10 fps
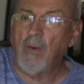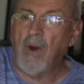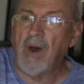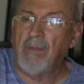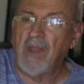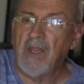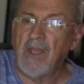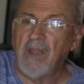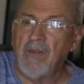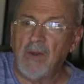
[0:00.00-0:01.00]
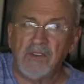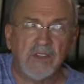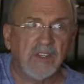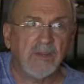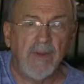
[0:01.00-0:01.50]
wobbly, even though this is
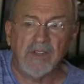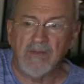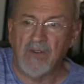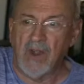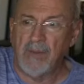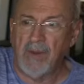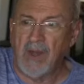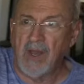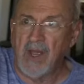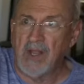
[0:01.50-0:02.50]
an expensive tripod.